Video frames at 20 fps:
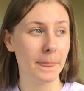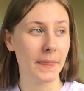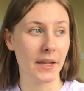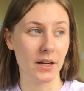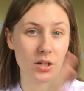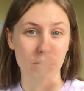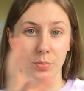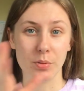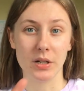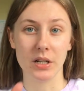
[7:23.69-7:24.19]

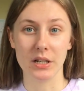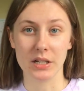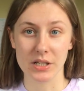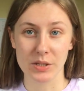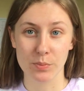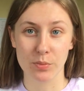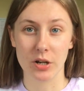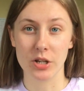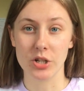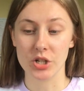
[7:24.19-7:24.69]
and I'd put it in a
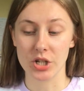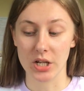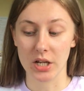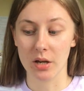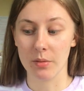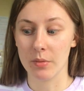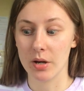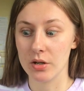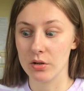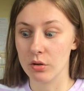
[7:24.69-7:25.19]
spreadsheet. I
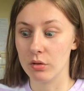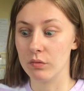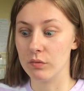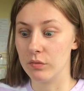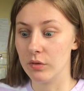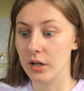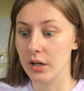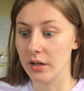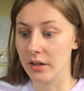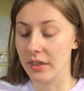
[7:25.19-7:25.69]
might not have
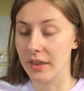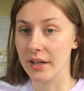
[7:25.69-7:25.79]
written